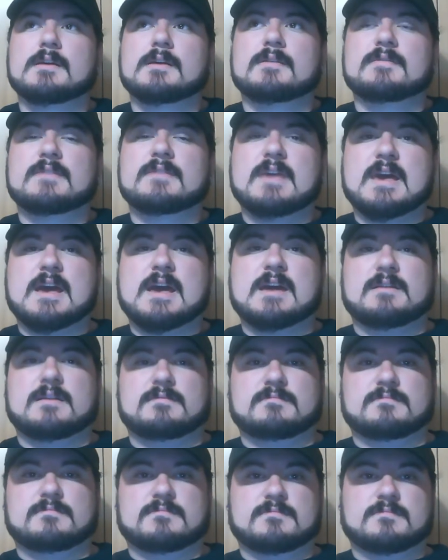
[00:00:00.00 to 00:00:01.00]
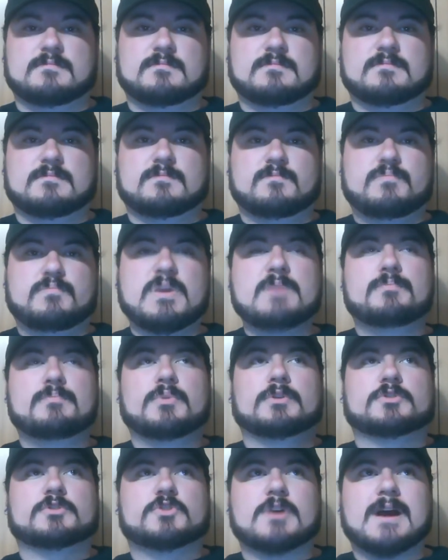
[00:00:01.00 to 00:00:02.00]
that
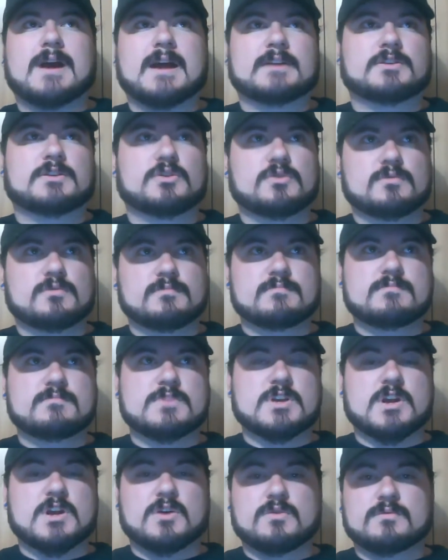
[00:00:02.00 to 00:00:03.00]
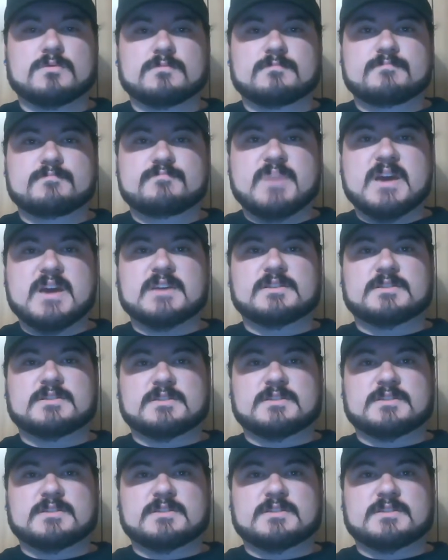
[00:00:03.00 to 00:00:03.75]
people try to, base